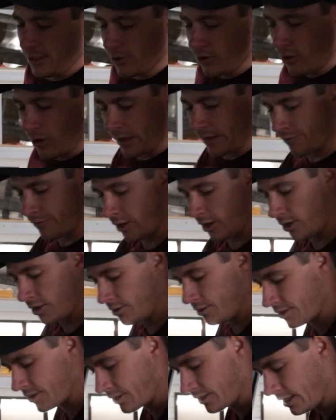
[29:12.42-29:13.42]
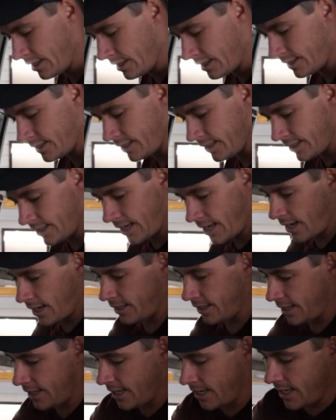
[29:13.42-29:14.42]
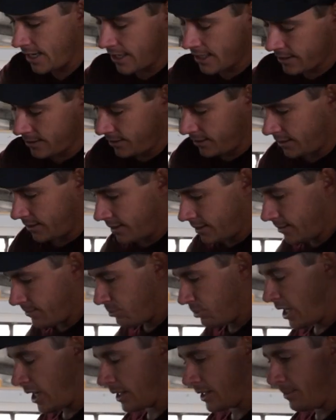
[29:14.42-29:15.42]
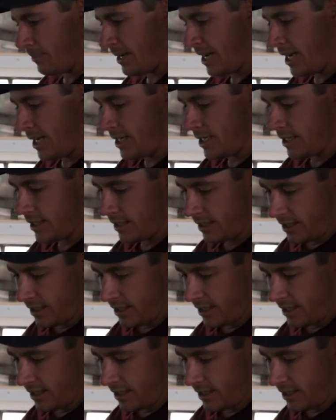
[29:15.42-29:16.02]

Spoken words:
your iPhones sit down in here, plug them in,